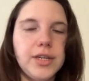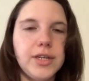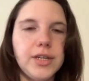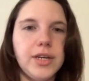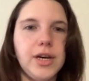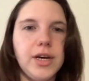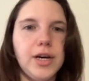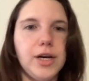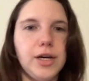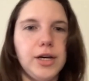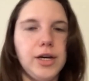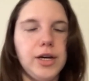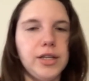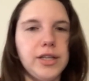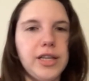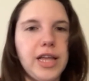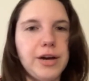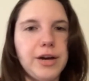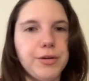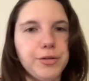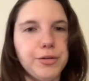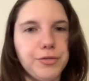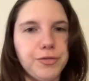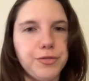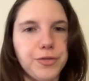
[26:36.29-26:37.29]
uh,
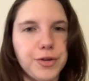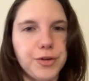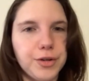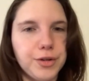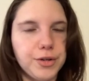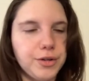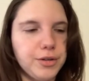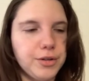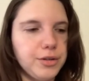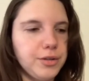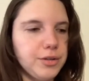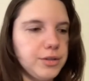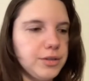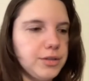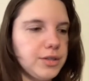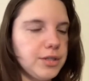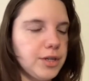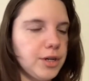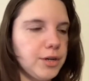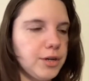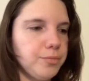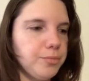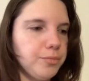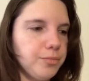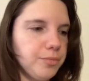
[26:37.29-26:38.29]
allowing for
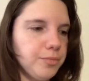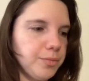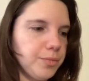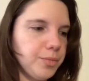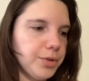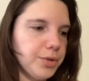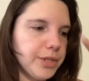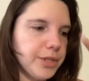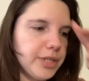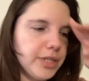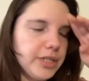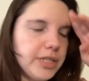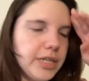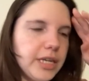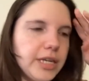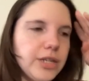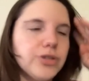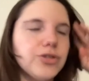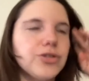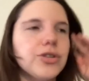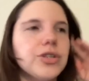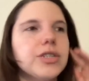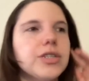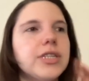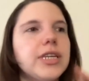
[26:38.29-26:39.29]
some pretty
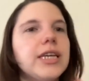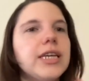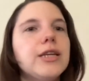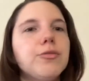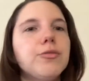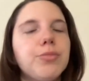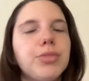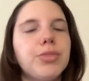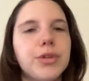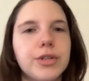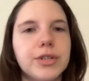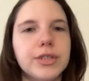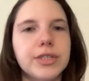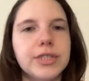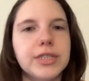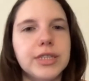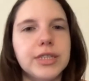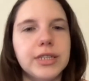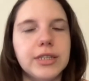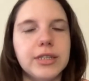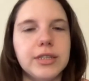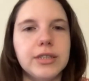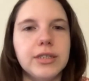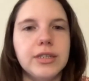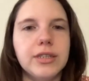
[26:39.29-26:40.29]
dangerous
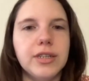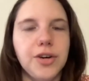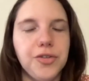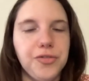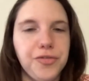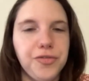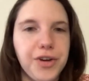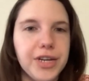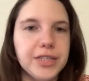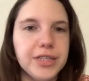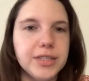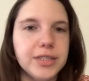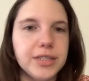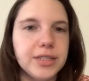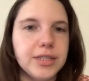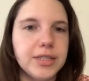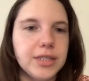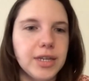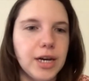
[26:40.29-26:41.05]
in-person events,